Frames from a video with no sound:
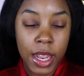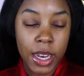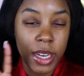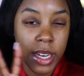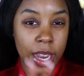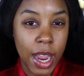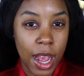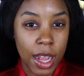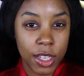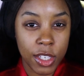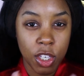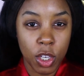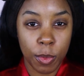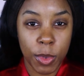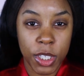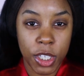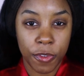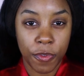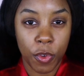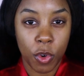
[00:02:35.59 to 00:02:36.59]
not so
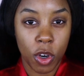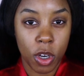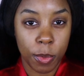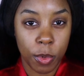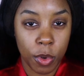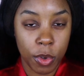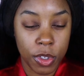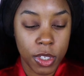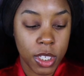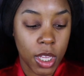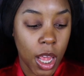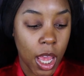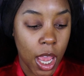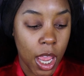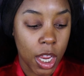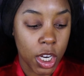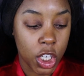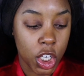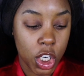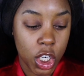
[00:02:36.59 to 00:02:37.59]
much affordable
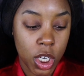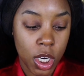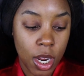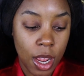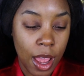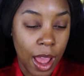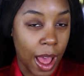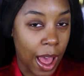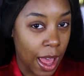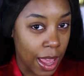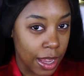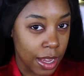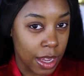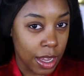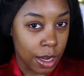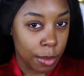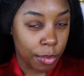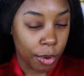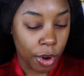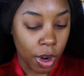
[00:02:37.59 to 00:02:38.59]
slash
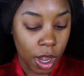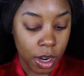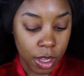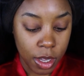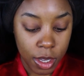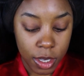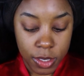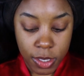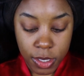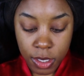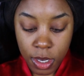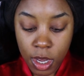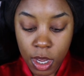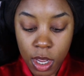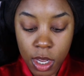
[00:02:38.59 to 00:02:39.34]
high-end products